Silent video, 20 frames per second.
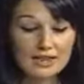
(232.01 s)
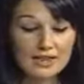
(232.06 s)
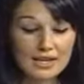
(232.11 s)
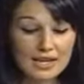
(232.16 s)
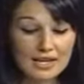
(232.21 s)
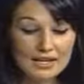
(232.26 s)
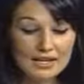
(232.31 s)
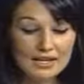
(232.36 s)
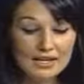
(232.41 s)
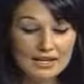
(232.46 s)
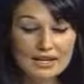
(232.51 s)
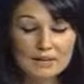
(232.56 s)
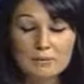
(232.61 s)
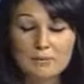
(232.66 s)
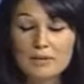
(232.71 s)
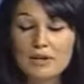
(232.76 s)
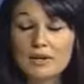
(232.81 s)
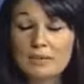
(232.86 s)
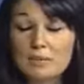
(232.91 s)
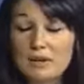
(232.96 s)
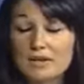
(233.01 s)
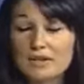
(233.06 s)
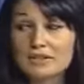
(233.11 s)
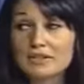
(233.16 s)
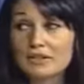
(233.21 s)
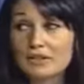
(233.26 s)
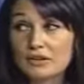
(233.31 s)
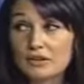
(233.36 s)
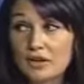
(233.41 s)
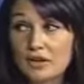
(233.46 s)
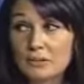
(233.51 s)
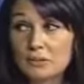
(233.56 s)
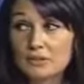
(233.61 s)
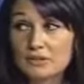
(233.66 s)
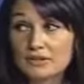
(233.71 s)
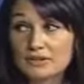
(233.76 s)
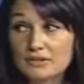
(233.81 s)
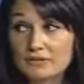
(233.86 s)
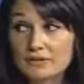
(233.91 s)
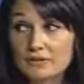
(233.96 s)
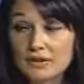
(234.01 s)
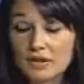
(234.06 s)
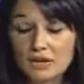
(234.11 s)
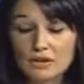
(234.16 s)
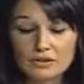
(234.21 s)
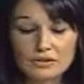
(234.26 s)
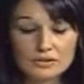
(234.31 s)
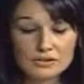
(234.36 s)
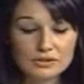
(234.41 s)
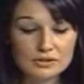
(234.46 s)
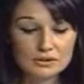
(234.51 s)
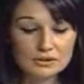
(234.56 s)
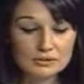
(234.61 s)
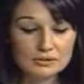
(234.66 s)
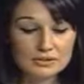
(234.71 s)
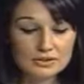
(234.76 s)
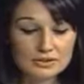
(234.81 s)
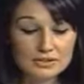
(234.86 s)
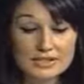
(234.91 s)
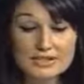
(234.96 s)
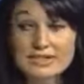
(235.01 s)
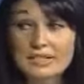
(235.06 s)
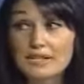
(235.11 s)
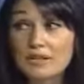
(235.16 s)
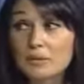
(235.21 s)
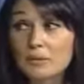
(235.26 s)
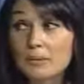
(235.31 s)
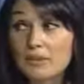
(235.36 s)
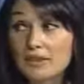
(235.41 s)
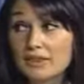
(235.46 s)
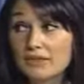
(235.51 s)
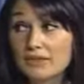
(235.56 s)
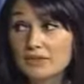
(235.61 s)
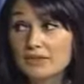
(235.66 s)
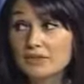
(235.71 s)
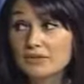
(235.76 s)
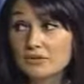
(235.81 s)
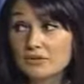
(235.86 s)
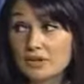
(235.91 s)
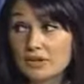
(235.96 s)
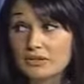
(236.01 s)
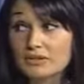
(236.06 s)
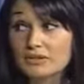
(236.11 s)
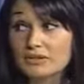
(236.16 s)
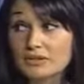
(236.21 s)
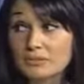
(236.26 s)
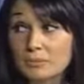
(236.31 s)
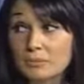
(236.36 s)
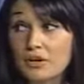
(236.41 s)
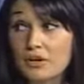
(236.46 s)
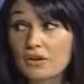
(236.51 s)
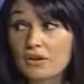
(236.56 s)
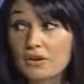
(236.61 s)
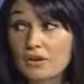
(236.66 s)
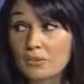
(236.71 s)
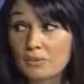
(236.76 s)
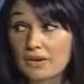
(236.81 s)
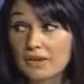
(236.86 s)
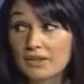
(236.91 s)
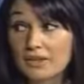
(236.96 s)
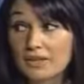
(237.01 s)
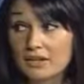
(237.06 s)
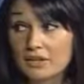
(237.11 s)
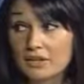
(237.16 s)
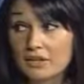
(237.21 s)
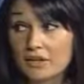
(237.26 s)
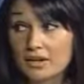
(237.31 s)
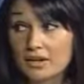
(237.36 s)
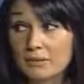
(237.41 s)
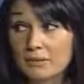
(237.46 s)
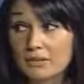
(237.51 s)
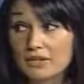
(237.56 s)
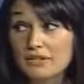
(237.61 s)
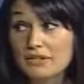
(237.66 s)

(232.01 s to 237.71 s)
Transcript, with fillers: then it, it makes it a lot more difficult to, to deal with the stressors brought on by the economy.